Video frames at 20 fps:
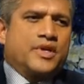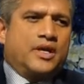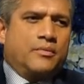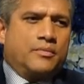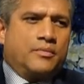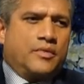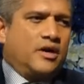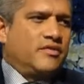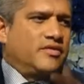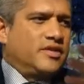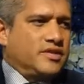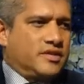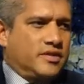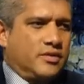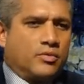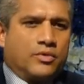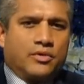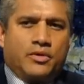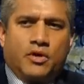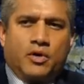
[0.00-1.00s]

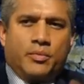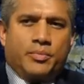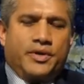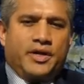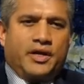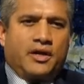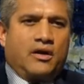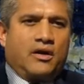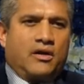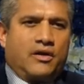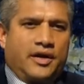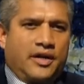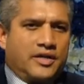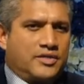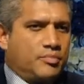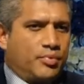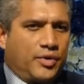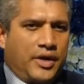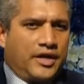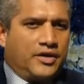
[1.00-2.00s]
obviously we're opening
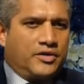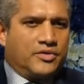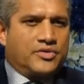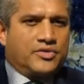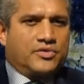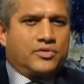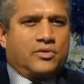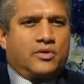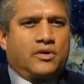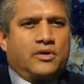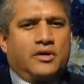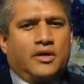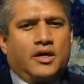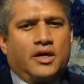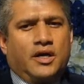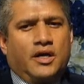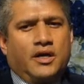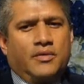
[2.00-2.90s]
Aria's brand new store.